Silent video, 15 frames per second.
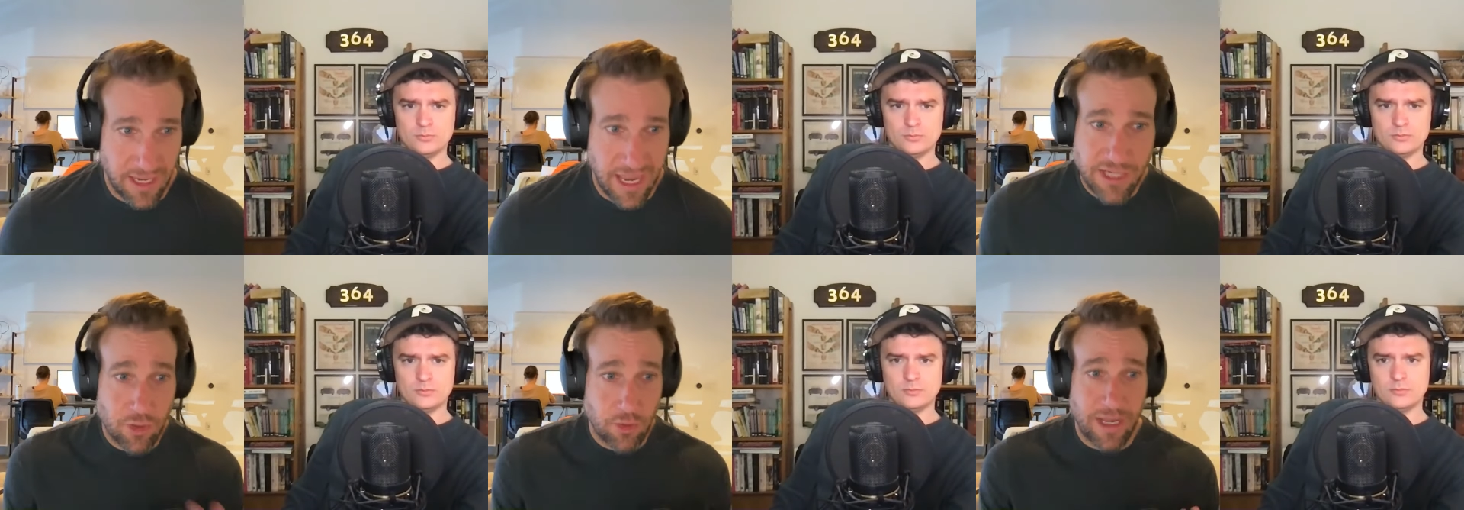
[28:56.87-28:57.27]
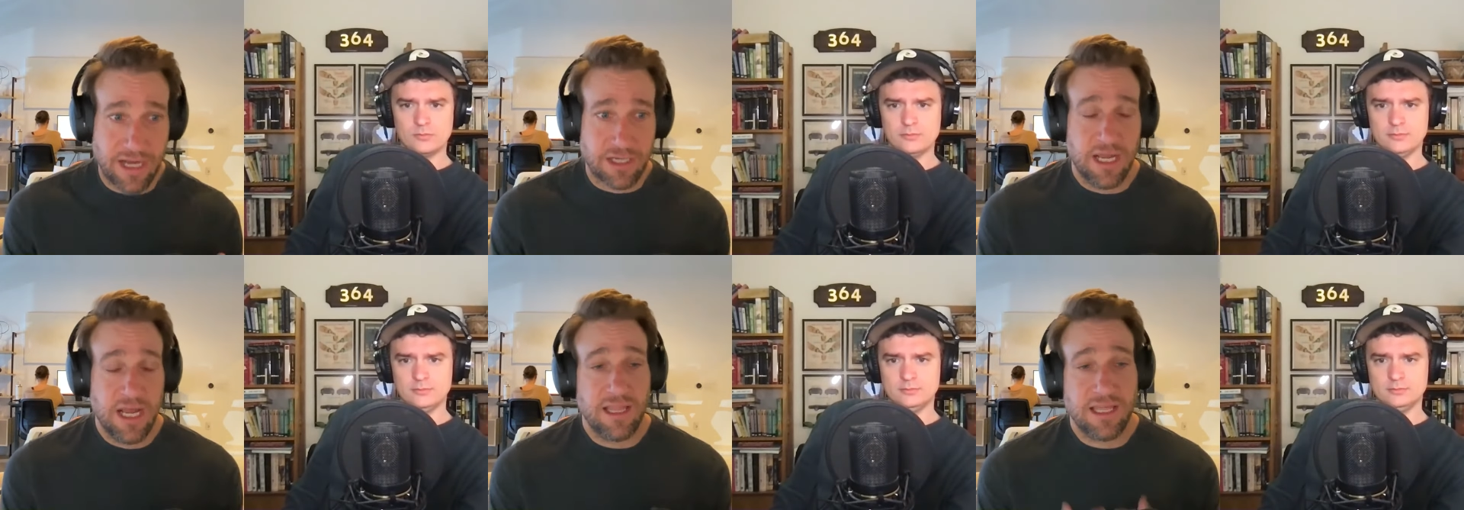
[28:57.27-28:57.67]
Speaker 1: I don't
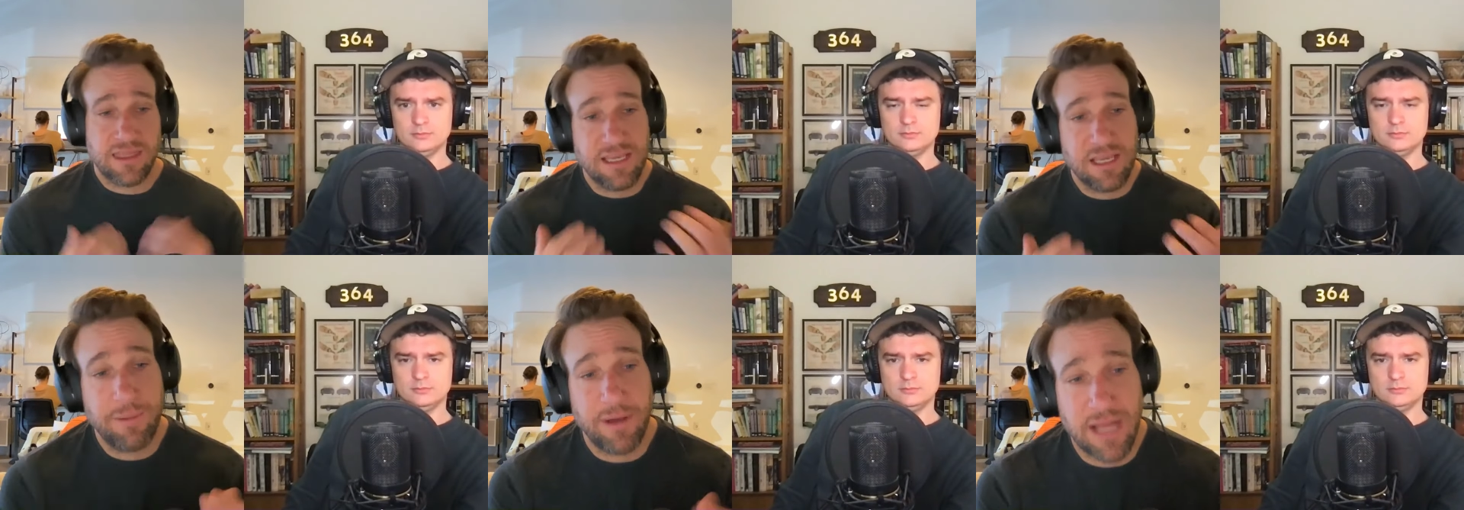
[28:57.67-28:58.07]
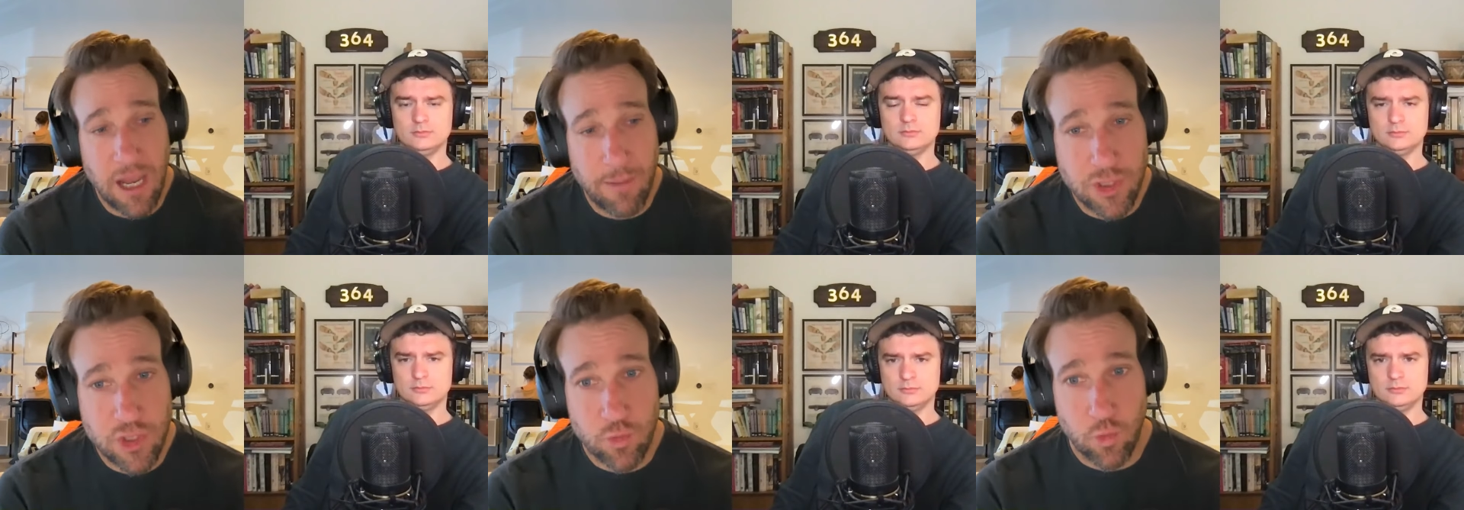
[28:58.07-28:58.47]
actually like think about how
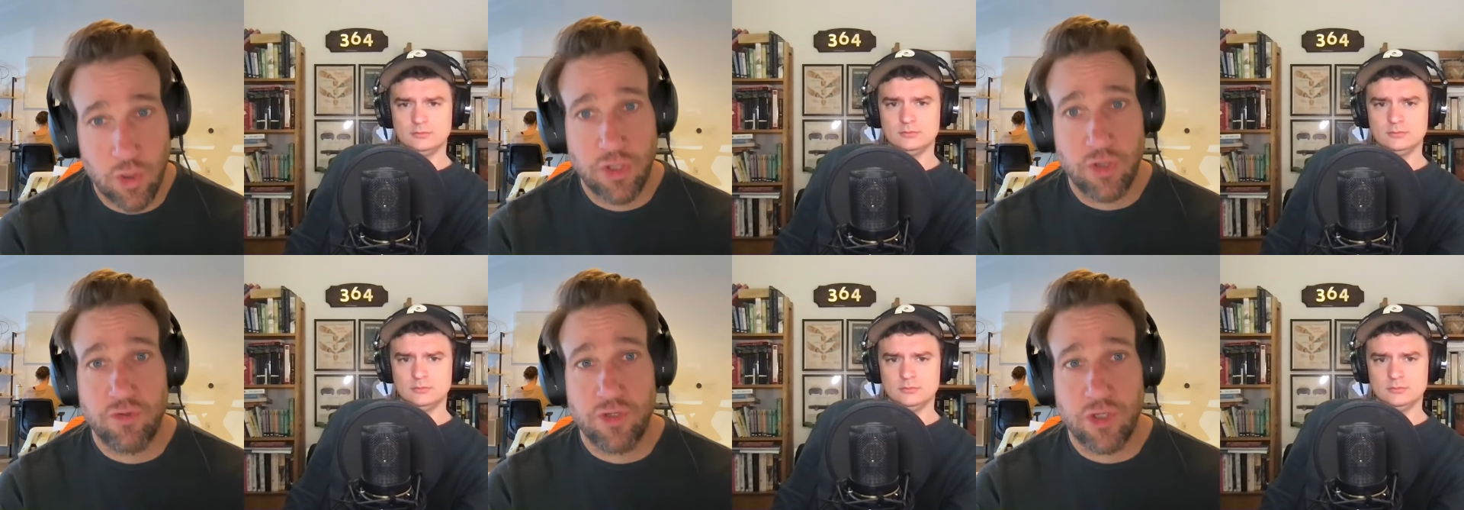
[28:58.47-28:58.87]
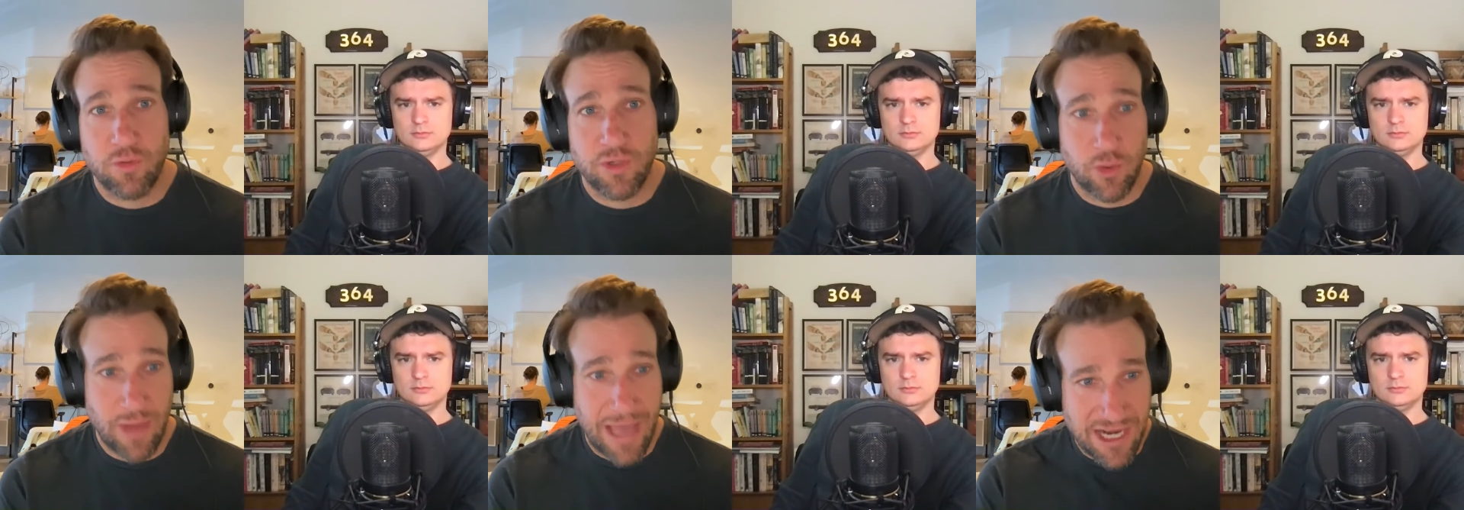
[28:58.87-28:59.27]
much work you do when
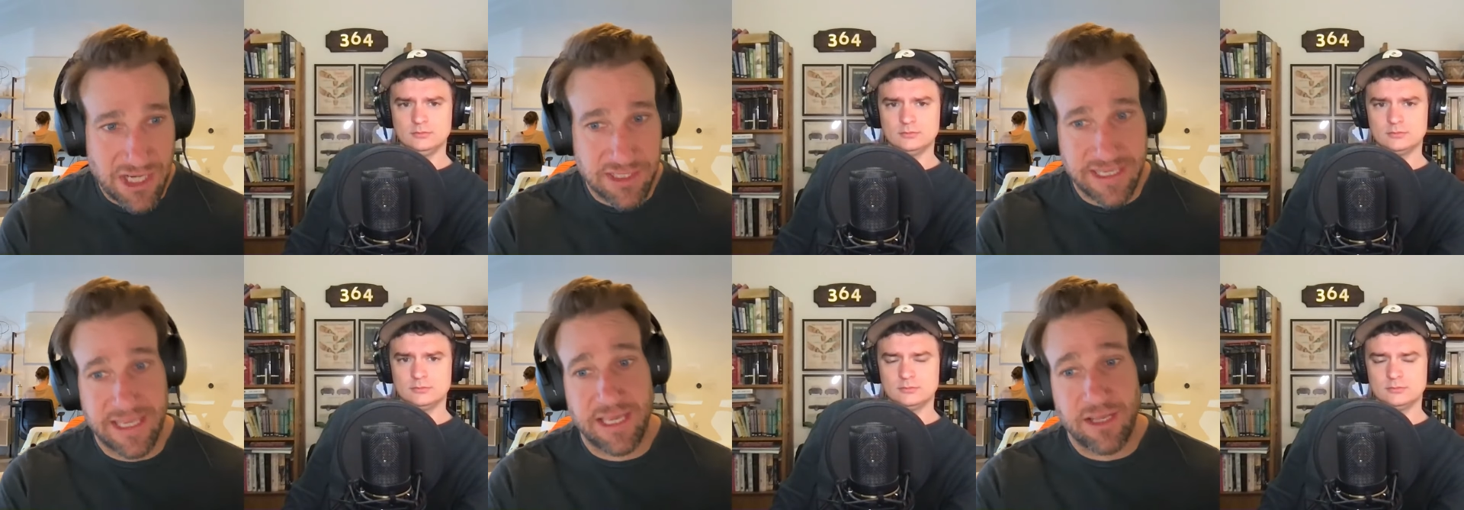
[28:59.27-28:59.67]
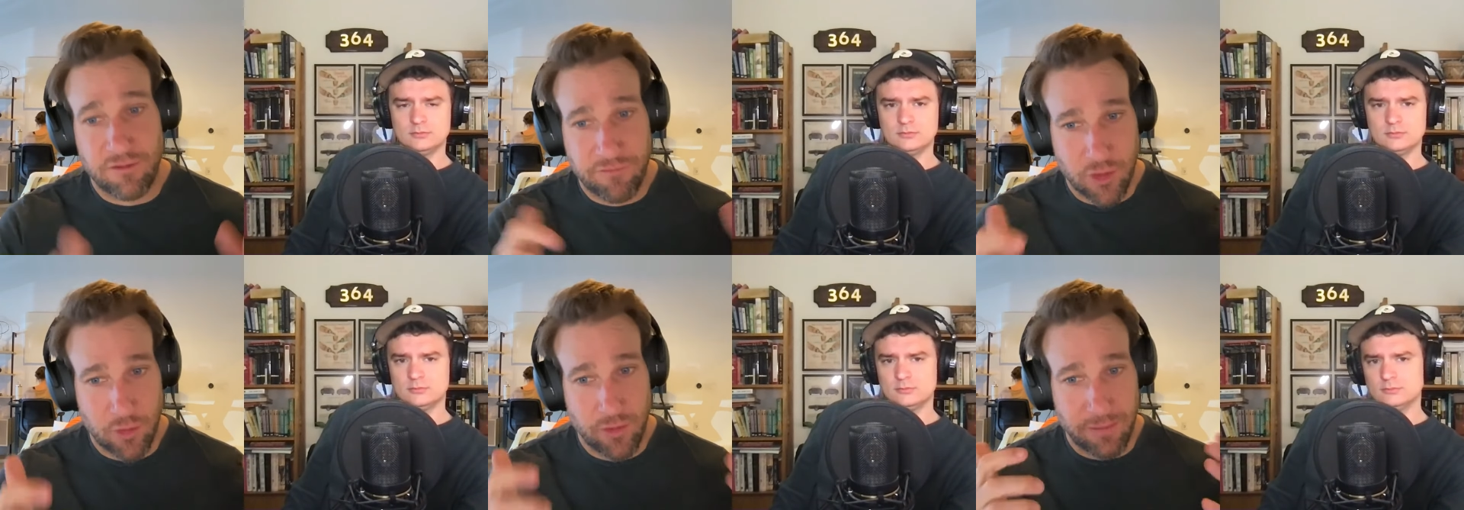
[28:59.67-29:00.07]
you actually
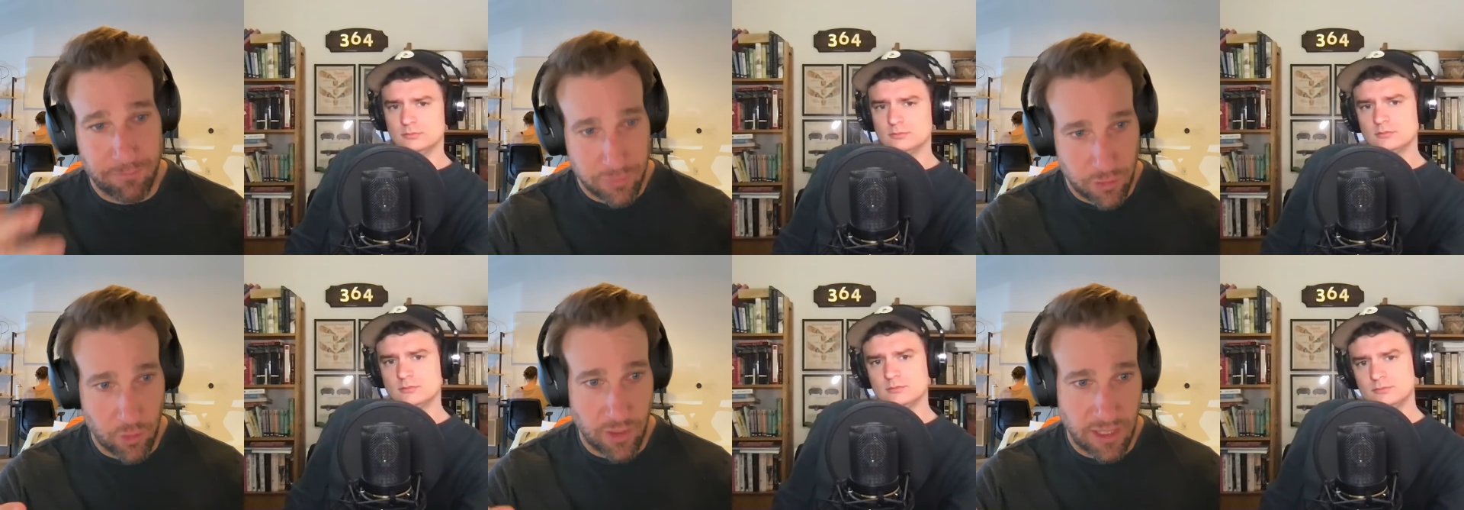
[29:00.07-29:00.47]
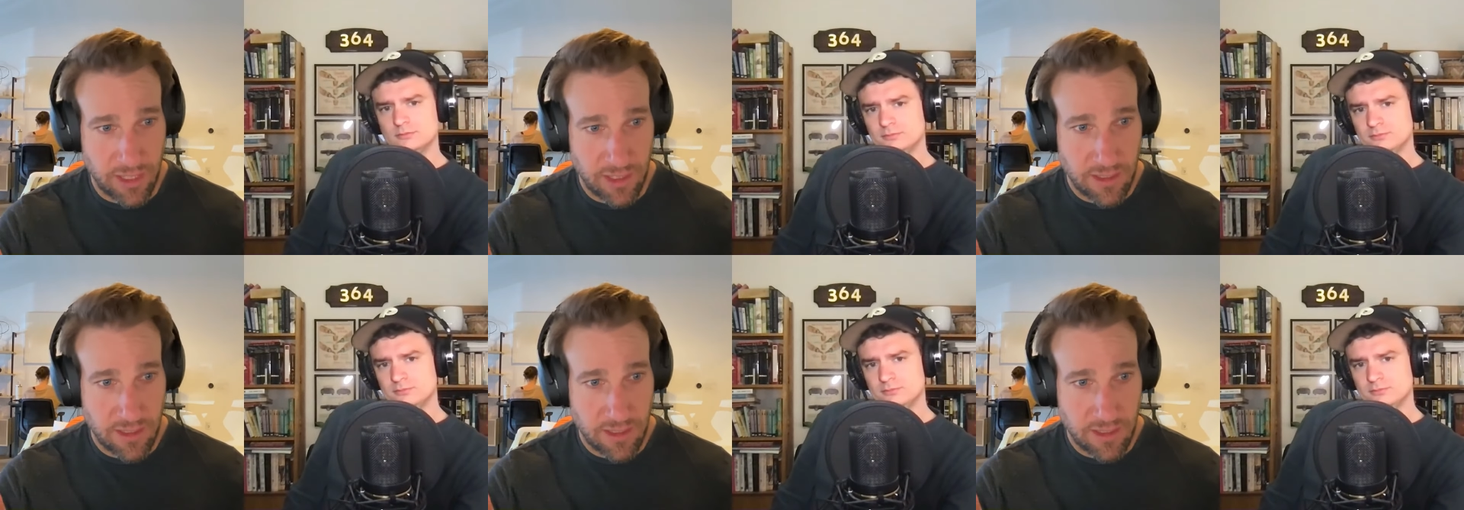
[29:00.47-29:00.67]
interview an employee.